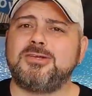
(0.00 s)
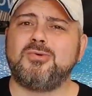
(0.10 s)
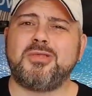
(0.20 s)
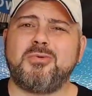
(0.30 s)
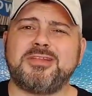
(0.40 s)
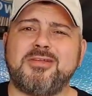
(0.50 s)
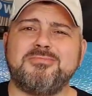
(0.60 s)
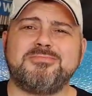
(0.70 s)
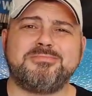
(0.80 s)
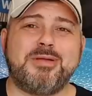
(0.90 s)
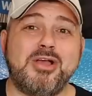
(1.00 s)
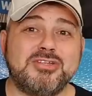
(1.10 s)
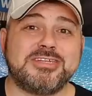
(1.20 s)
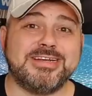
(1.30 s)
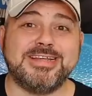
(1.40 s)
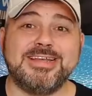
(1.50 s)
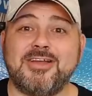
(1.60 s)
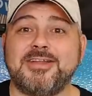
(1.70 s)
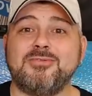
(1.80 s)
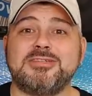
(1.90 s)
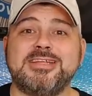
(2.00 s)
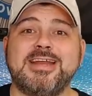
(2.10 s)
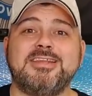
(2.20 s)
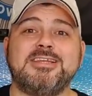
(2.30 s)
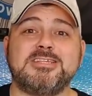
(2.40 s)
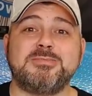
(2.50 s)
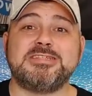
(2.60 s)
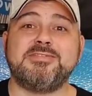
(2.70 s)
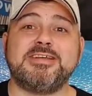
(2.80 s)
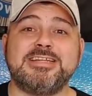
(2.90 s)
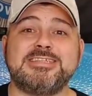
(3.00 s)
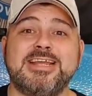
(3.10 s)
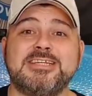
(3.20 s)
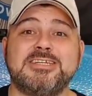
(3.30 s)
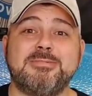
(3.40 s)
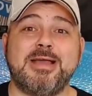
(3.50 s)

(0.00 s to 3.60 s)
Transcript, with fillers: Although I don't personally, I don't see anything specifically sexual